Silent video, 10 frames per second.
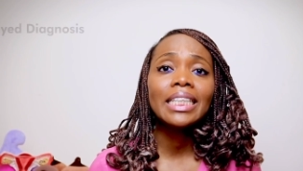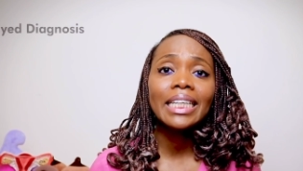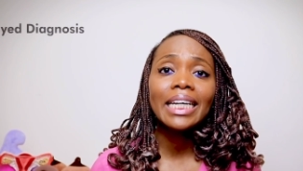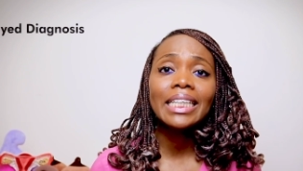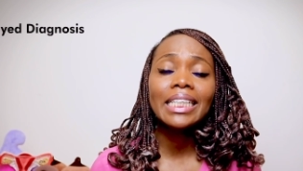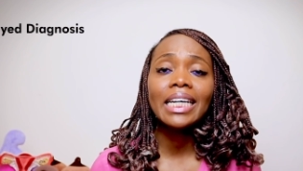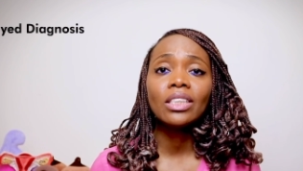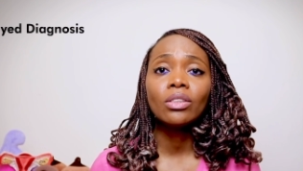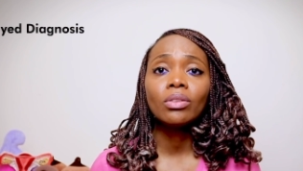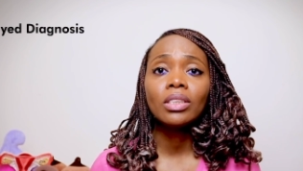delayed
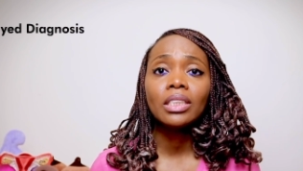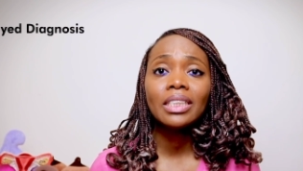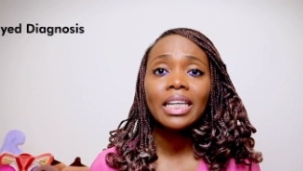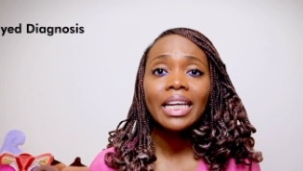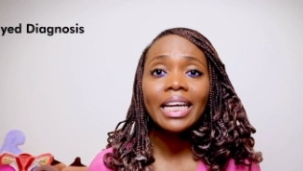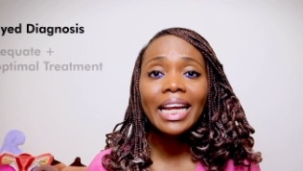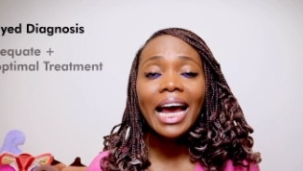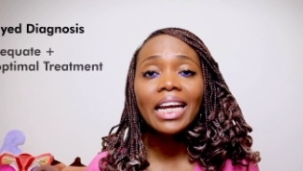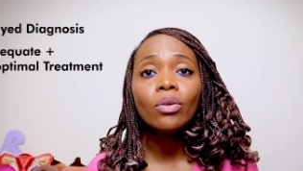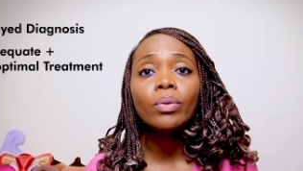diagnosis,
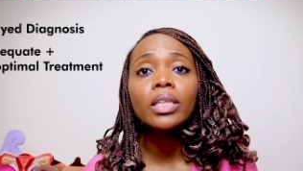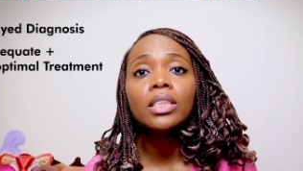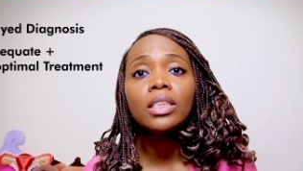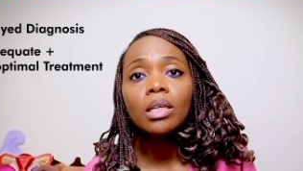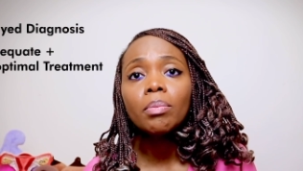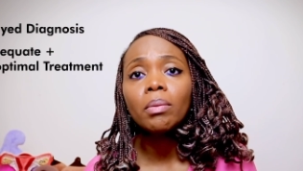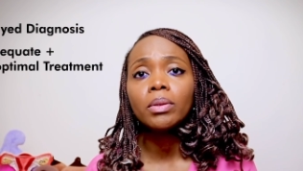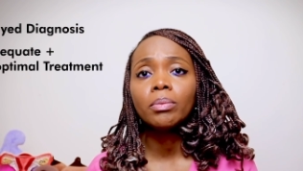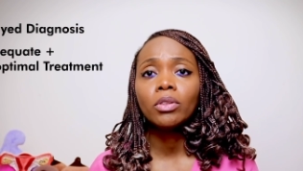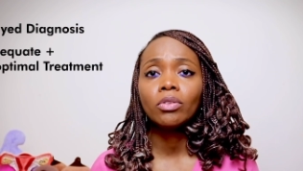inadequate and
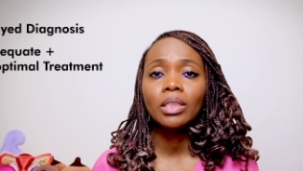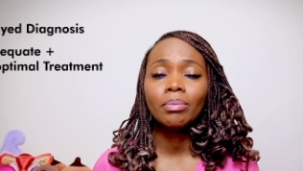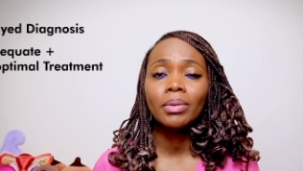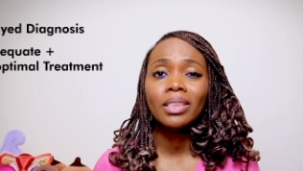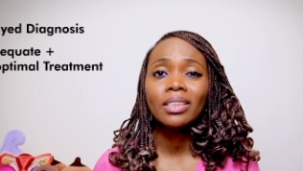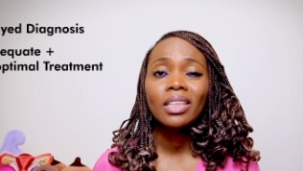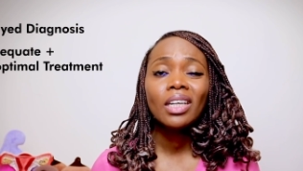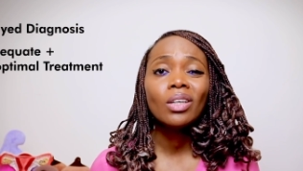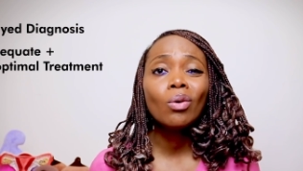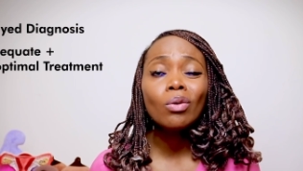suboptimal treatment,
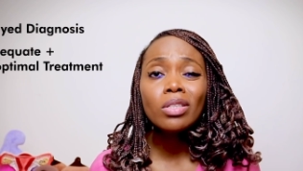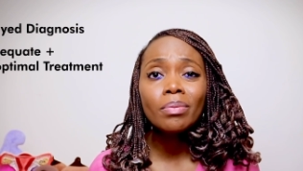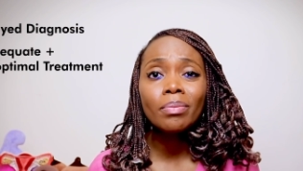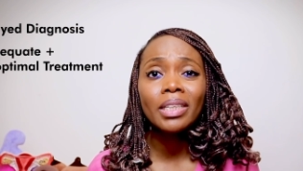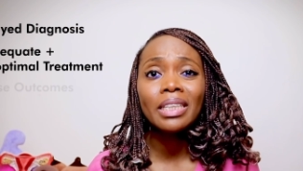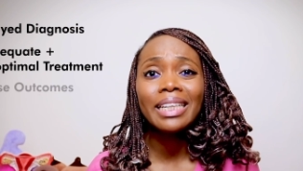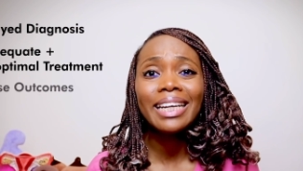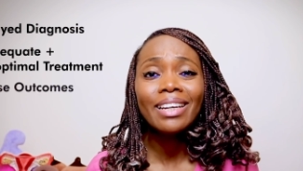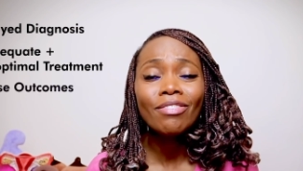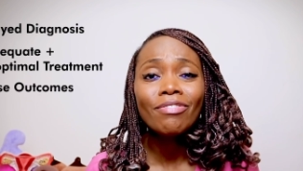and ultimately
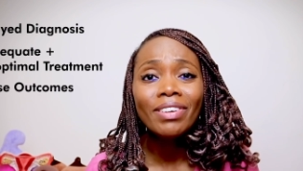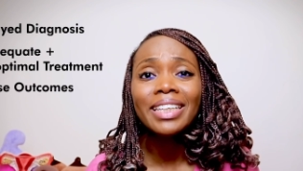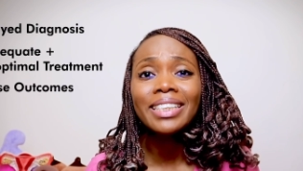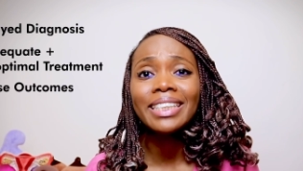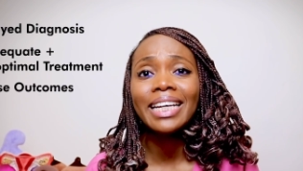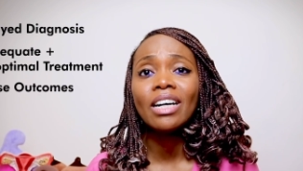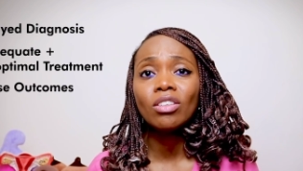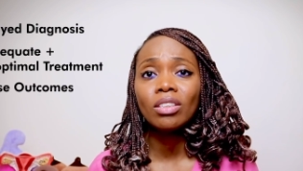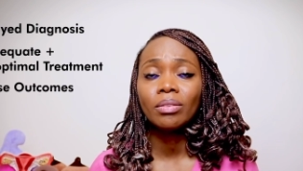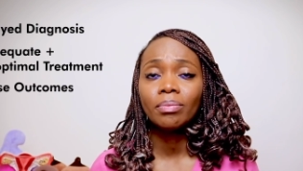it affects the
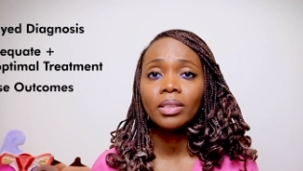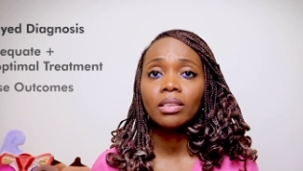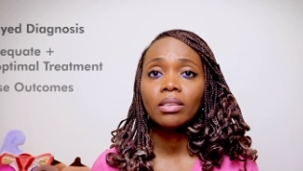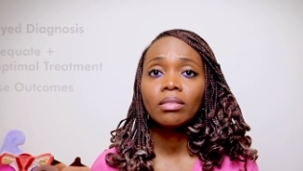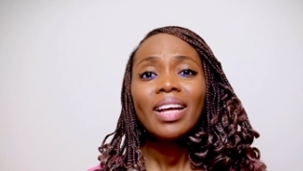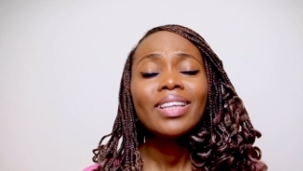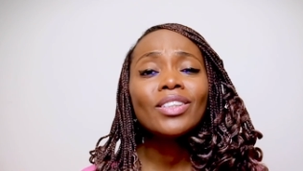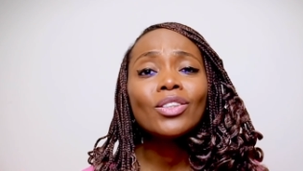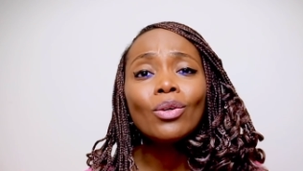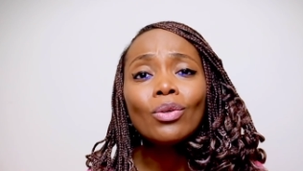outcomes. There
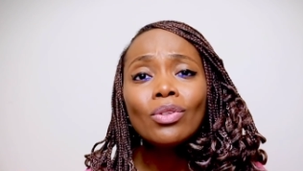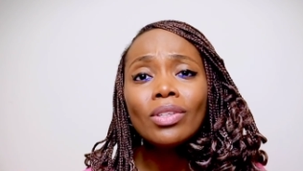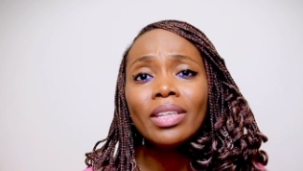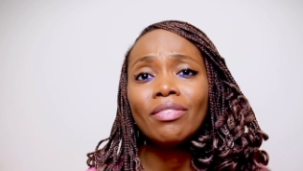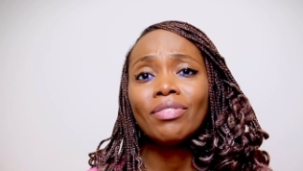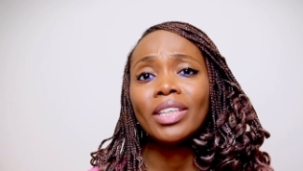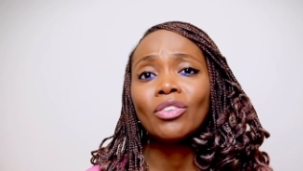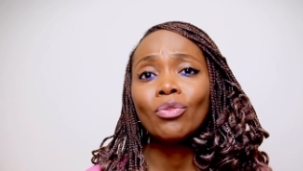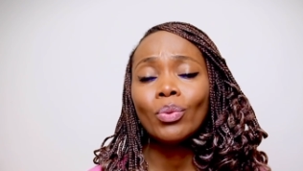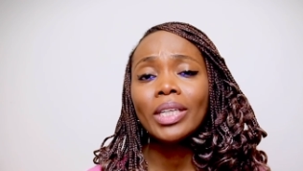is also the effect
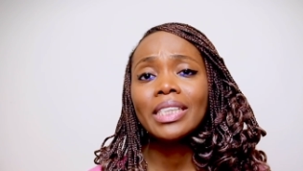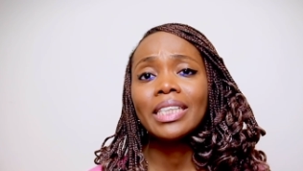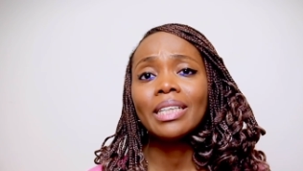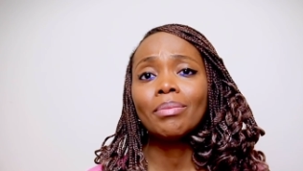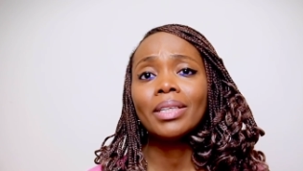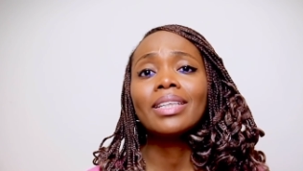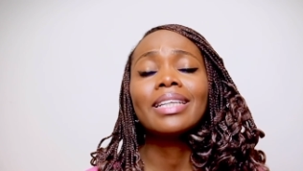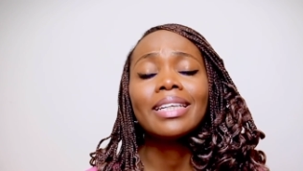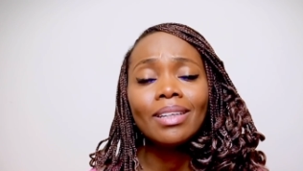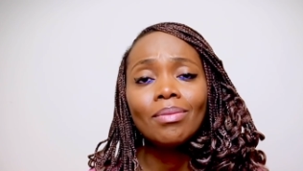of weight stigma
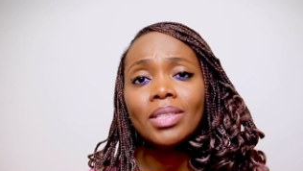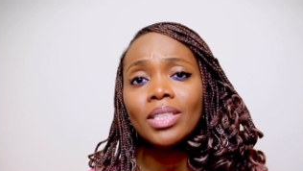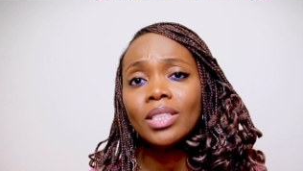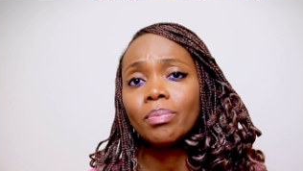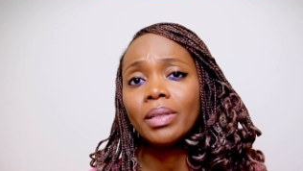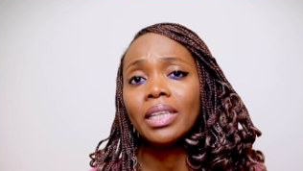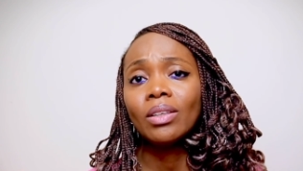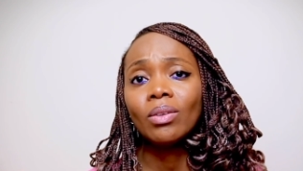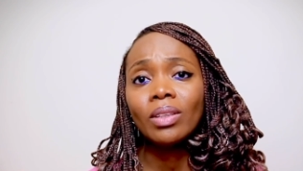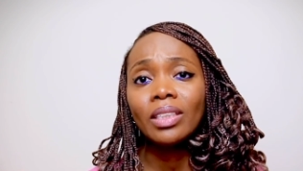that comes into play
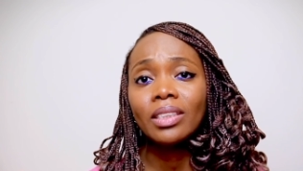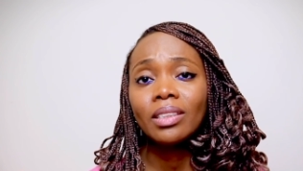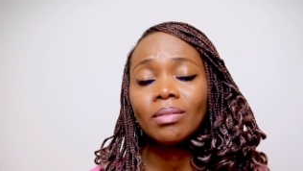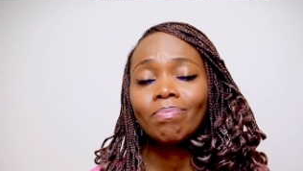in all this.